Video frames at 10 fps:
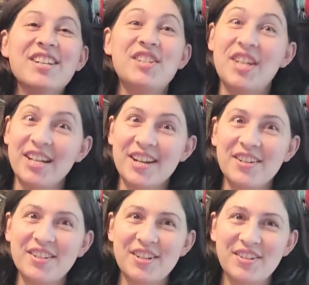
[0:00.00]
She
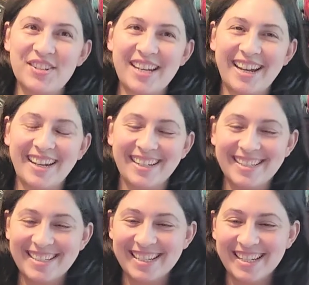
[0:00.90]
knows who she
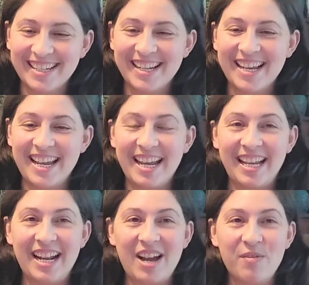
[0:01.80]
is.
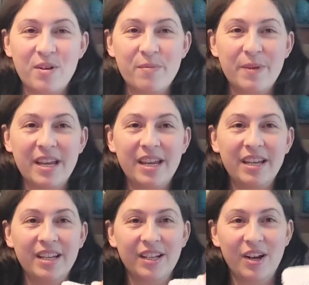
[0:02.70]
And I'm going
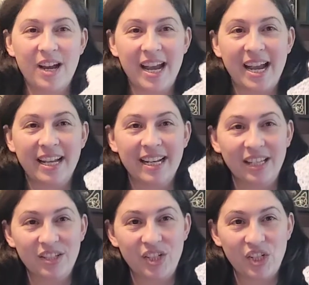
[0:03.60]
to go ahead
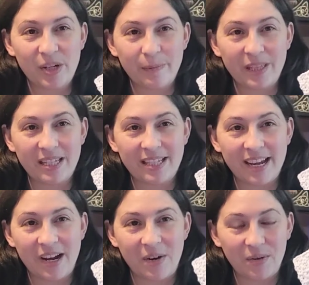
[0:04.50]
and ship this
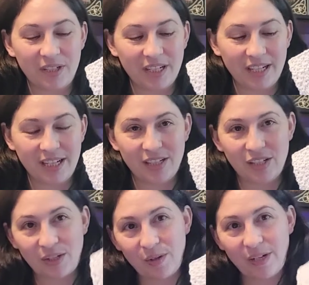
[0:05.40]
out as
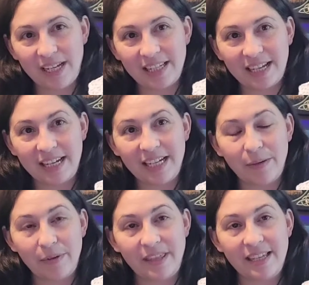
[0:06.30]
soon as I get
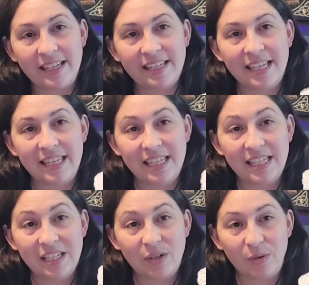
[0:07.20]
done with this. And
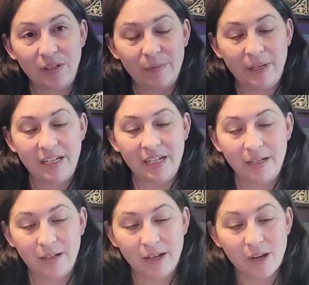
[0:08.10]
this is going to be
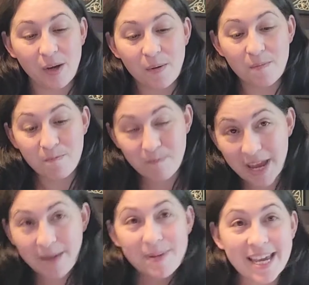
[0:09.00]
done
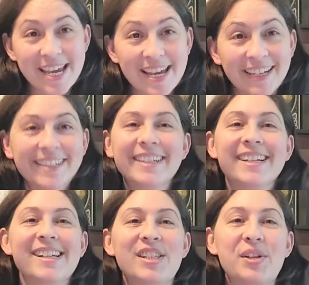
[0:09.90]
maybe
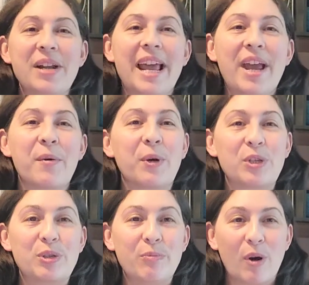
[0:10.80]
today or
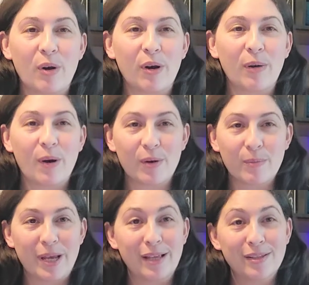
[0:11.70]
tomorrow. All
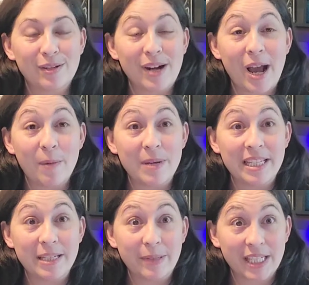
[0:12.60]
depends on how
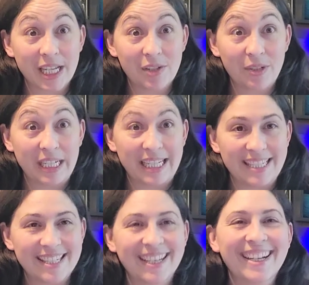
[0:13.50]
busy my schedule
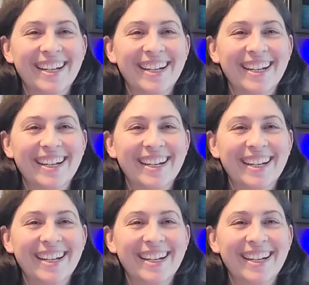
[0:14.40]
is.